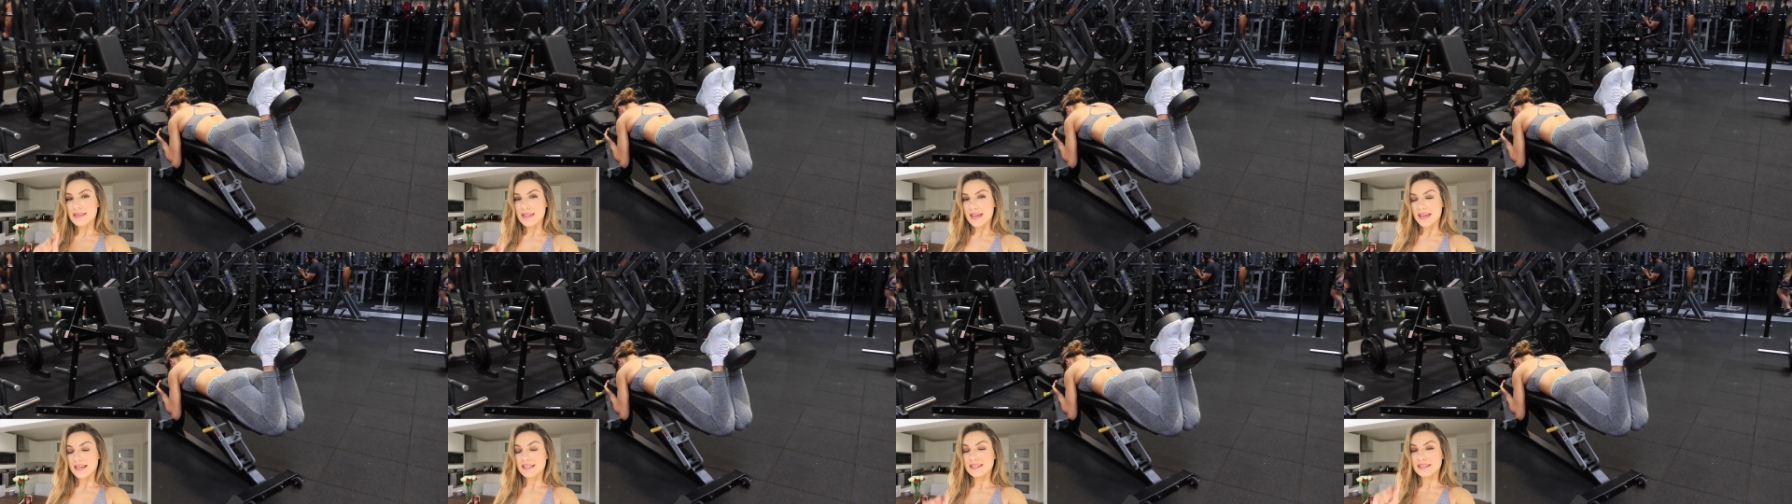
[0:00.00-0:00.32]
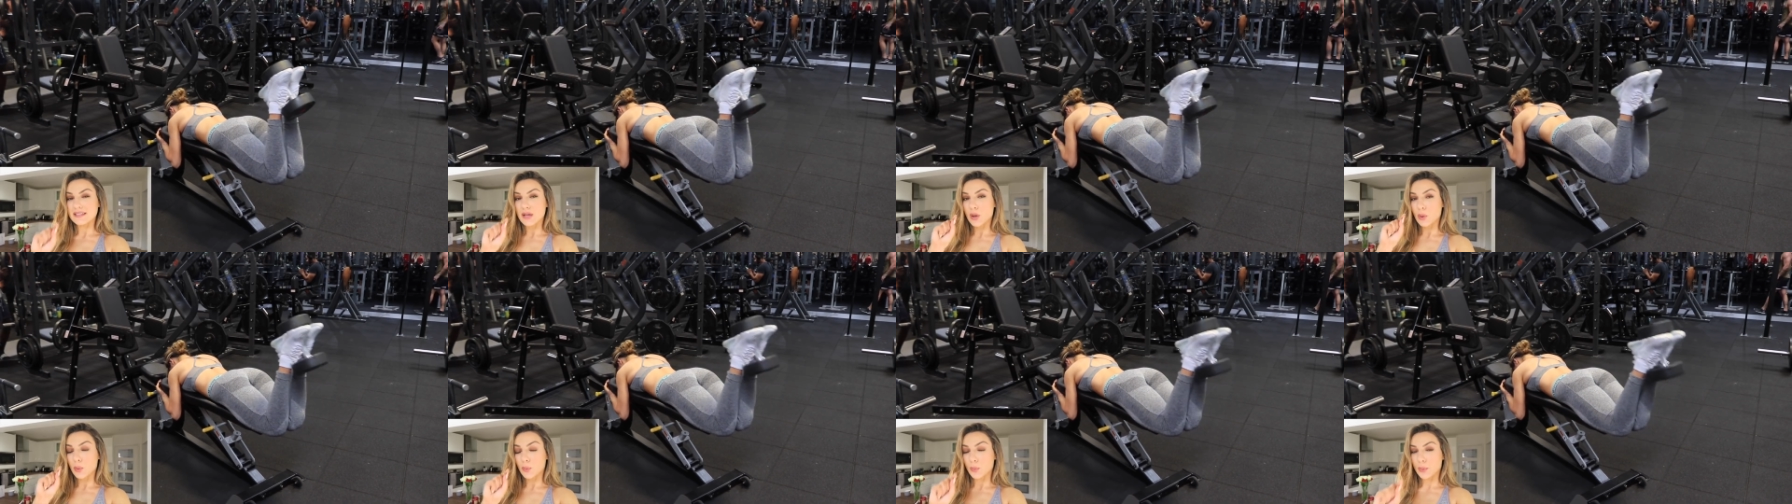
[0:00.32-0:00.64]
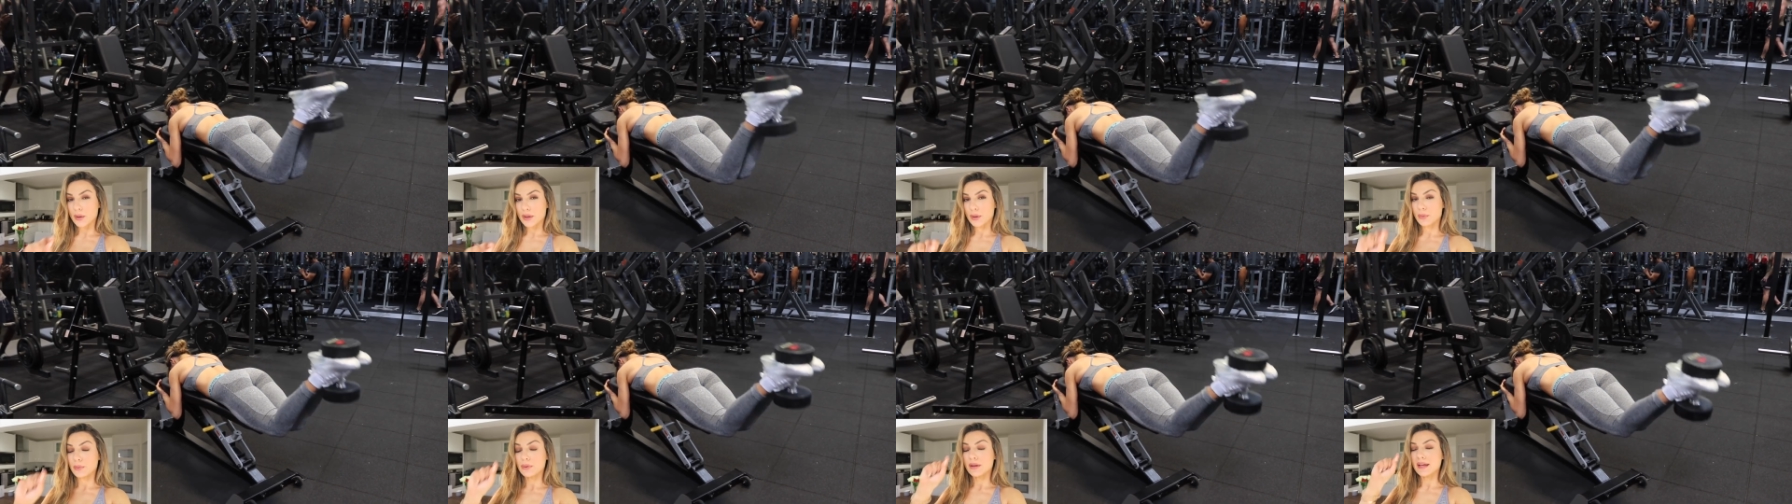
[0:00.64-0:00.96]
this
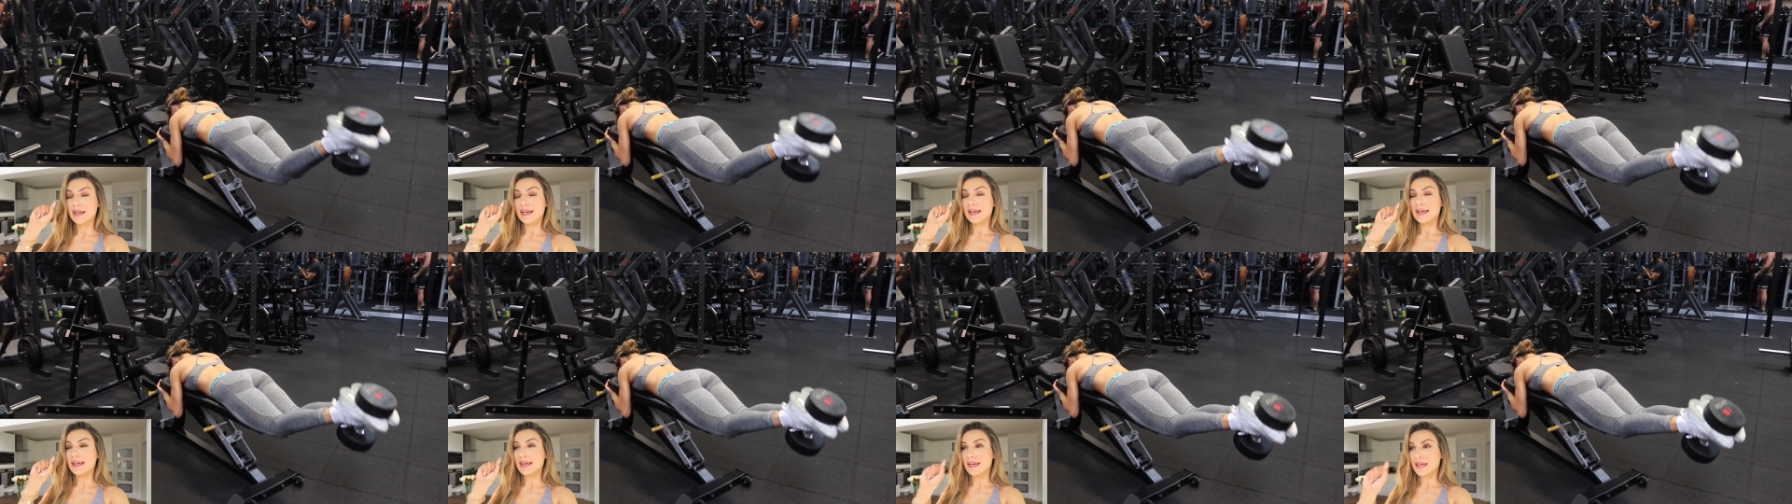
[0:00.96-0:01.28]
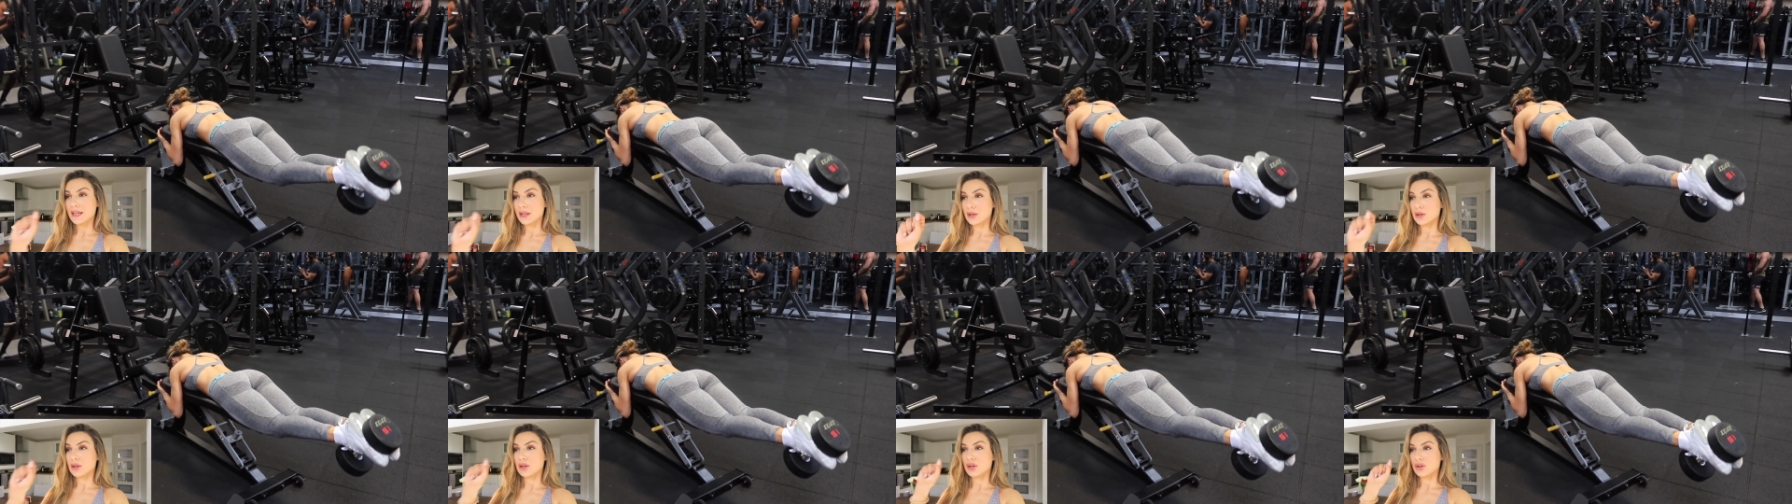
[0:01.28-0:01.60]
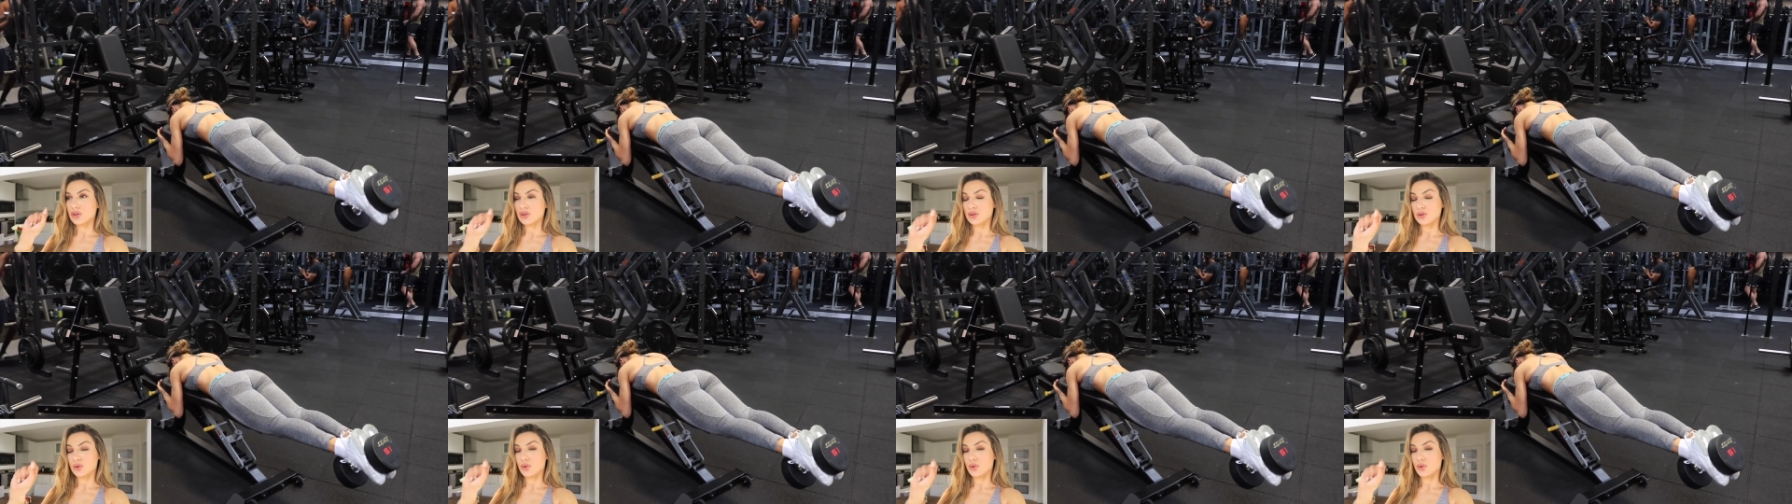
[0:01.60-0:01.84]
will kill